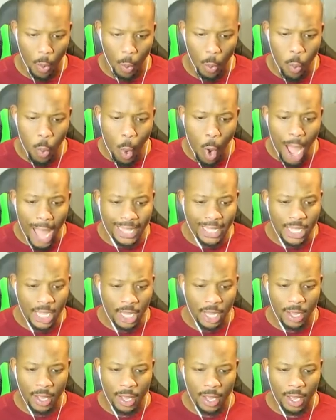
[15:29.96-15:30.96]
What?
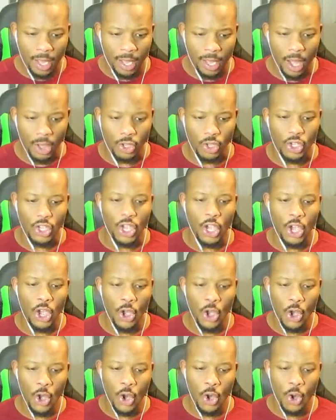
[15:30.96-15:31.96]

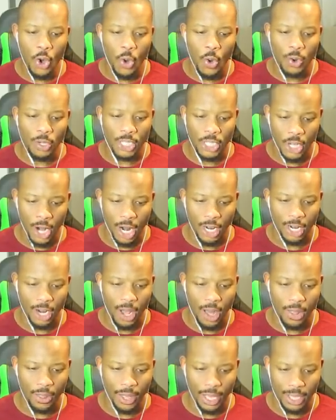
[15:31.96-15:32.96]
You started
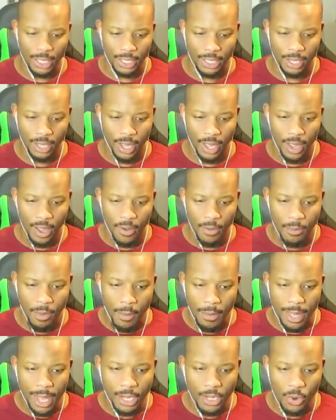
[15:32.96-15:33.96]
all this.
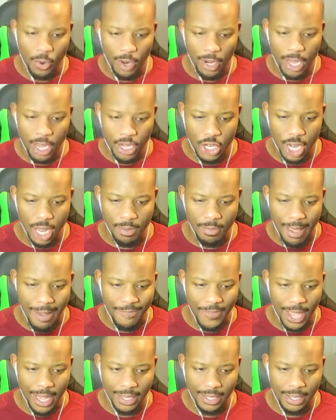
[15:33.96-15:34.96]
Remember that door you shut in
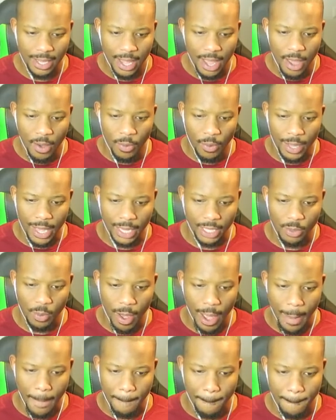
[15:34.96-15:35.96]
my face? Well, guess
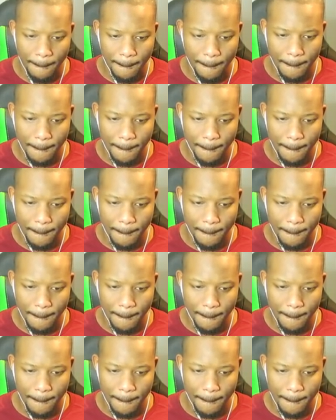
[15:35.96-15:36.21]
what?